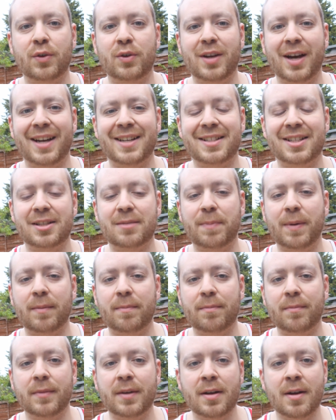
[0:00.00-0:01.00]
few days, it's
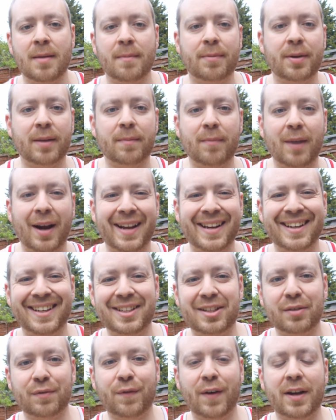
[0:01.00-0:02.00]
been been mainly
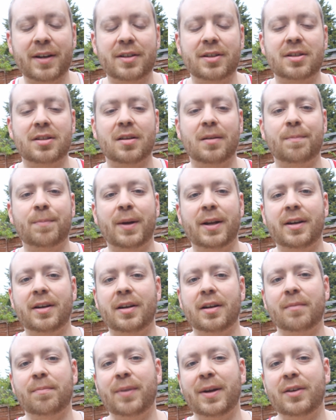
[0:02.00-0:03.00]
defenders that have
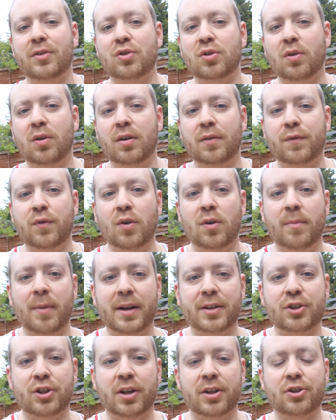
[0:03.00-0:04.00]
been been taught for
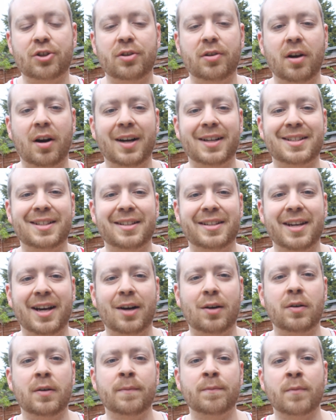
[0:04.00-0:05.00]
Manchester United.
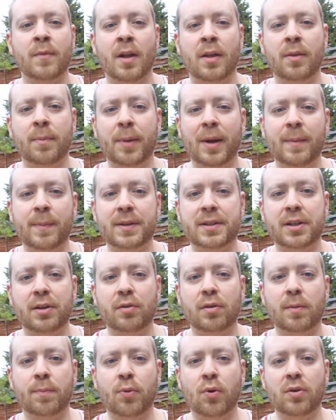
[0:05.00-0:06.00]
Now, the BBC are
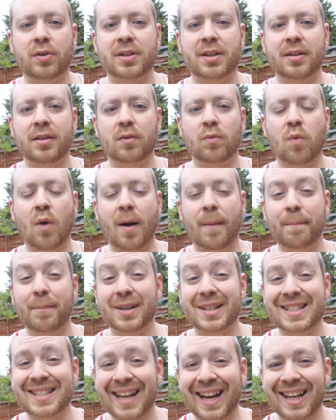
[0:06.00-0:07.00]
reporting that Wan
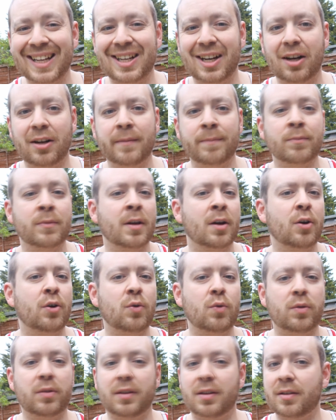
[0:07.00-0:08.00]
Bissaka,
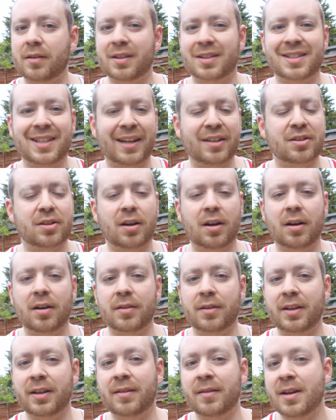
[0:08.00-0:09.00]
who the centre
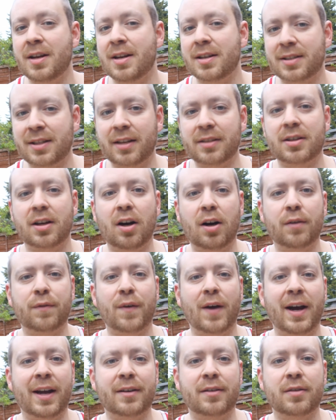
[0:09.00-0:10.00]
the centre half
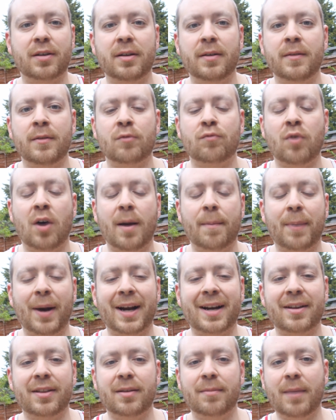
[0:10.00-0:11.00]
and right
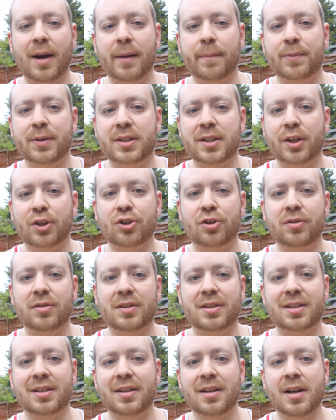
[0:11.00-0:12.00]
back are the main
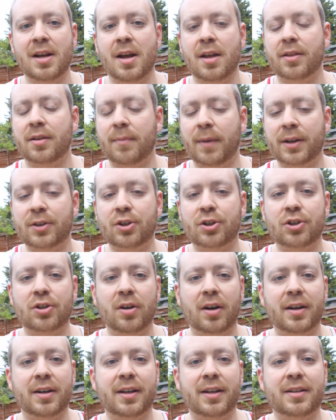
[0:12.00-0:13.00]
positions that Manchester
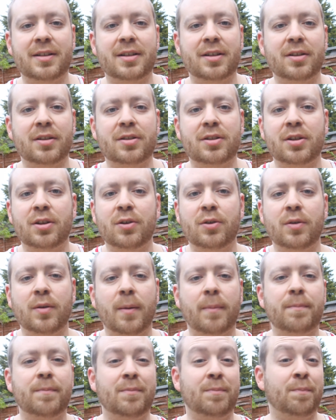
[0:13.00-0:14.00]
United need to, to
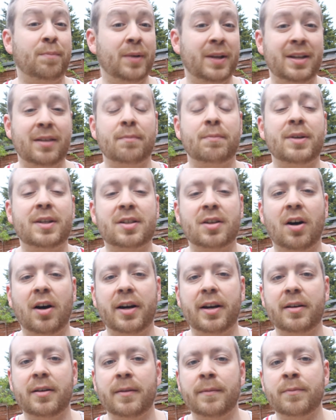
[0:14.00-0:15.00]
be, be
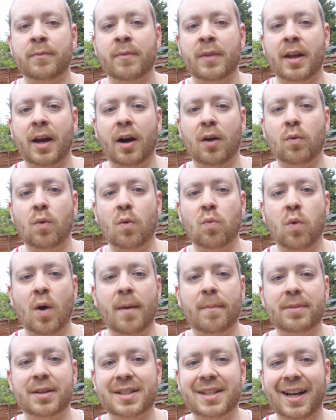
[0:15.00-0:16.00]
signing. Now,
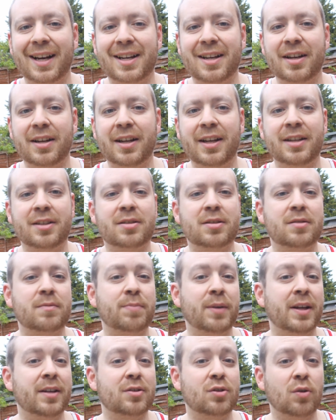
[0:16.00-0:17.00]
Wan Bissaka is
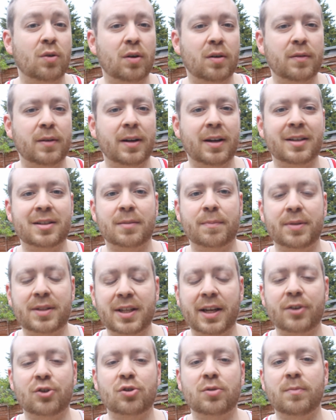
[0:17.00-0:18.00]
being taught as a
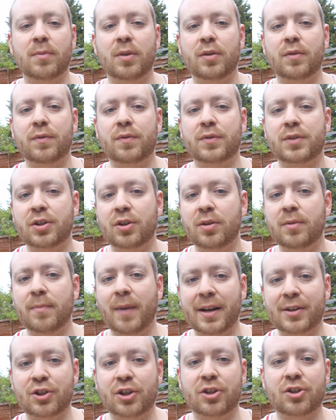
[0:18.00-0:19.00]
potential move to
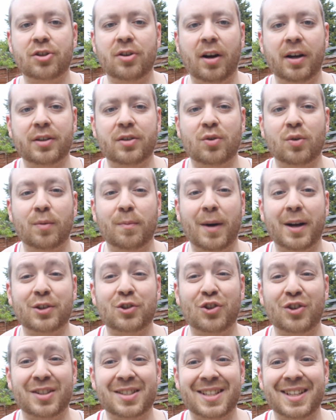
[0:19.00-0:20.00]
Manchester United or
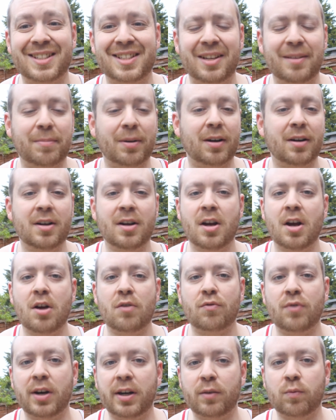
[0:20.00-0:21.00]
Manchester City, but
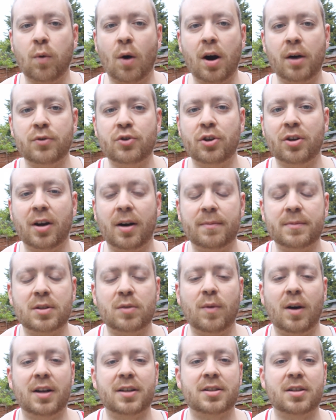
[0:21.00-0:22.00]
really, why would you come
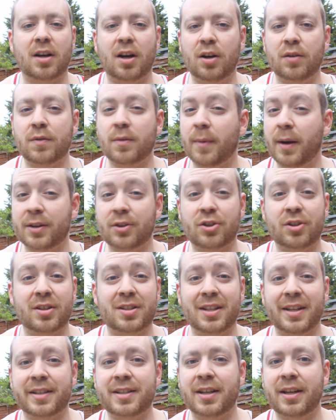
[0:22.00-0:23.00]
to us over Manchester
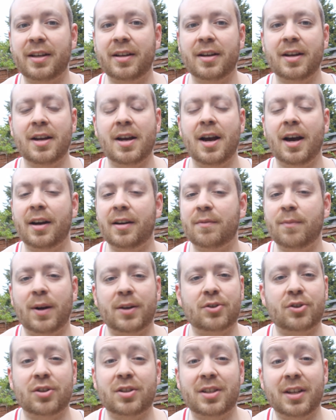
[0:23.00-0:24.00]
City? And if
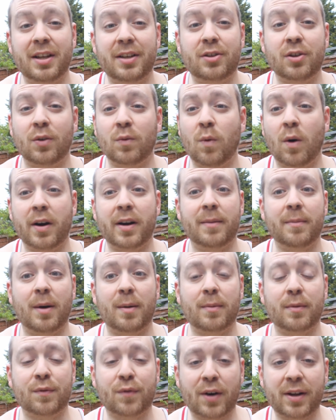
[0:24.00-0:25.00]
Manchester City do want him,
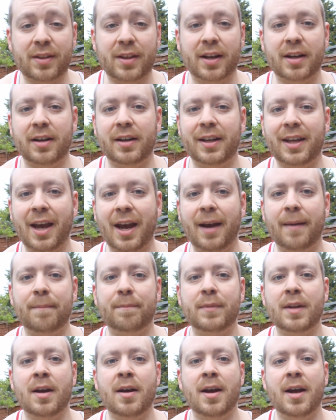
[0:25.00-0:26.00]
I'm afraid they're going to get him.
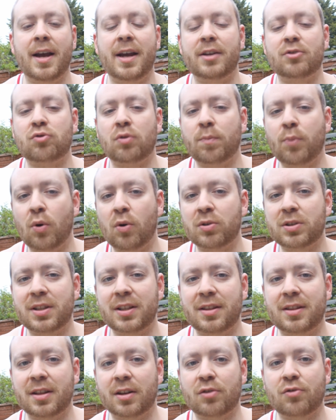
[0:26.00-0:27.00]
It's
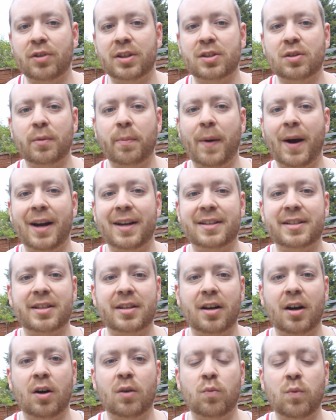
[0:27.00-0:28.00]
reported that Crystal
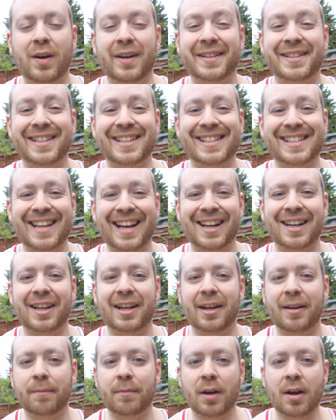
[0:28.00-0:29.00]
Palace are willing to sell
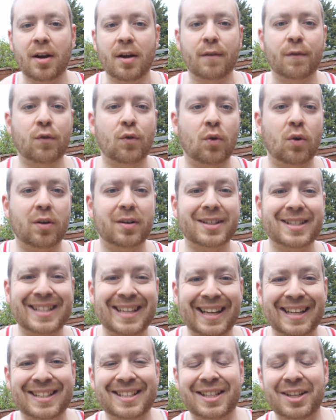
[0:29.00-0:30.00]
him for
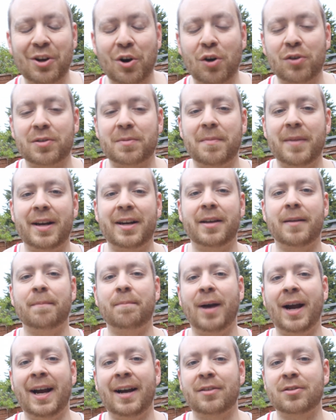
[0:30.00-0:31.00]
60 odd million
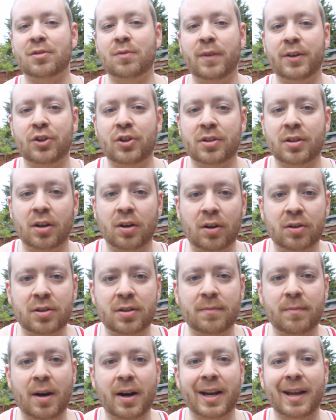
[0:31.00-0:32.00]
pounds, which is a lot
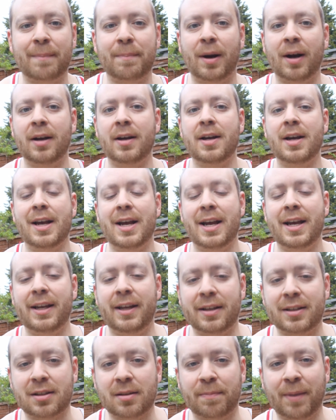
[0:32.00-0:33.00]
of money, but
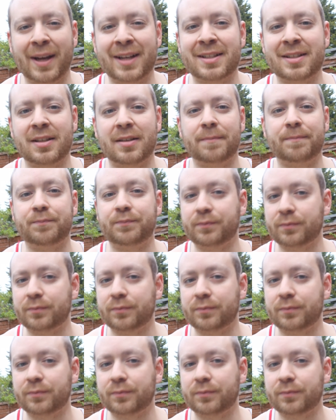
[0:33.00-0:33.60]
he is the best